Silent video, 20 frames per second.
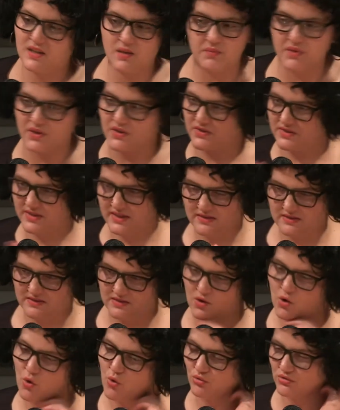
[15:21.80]
because that's
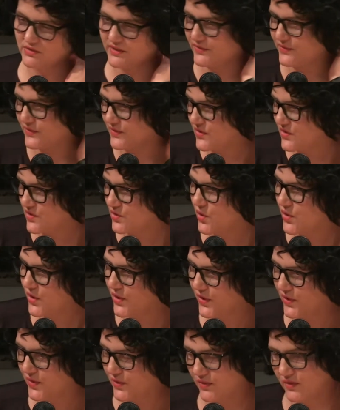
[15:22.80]
a whole different
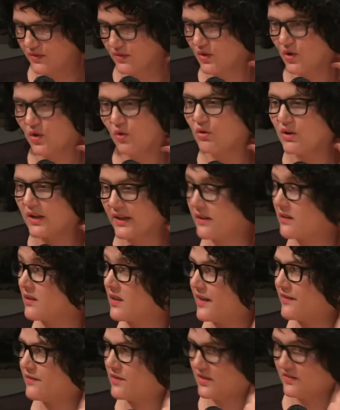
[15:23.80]
story and a whole other
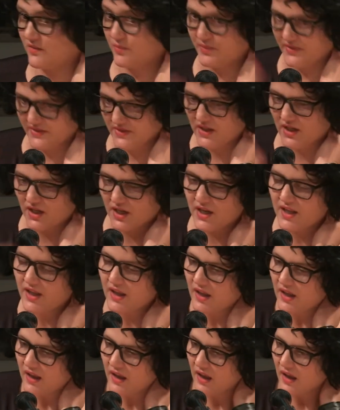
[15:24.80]
level of bizarre.
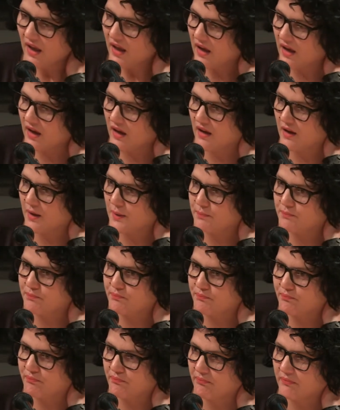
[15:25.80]

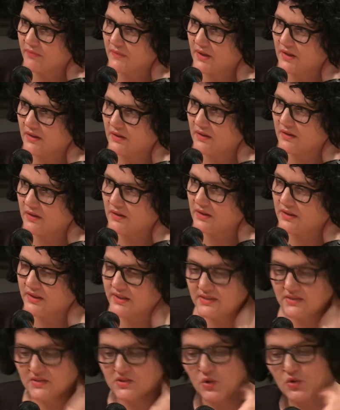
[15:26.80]

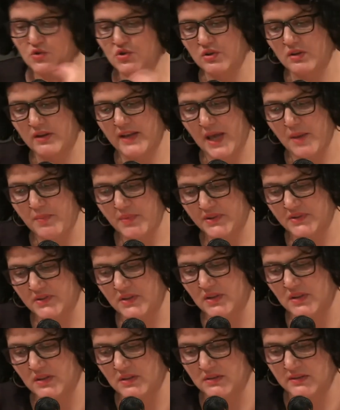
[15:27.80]
The social
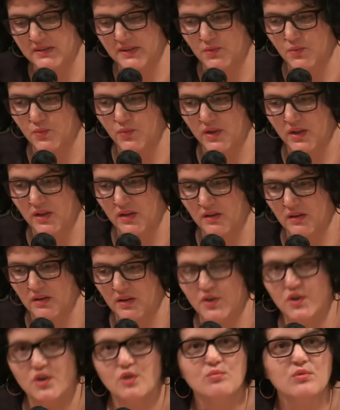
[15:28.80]
capital that we
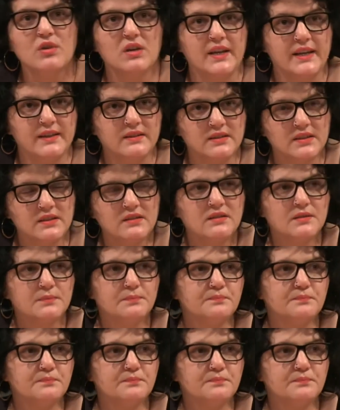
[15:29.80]
accumulated,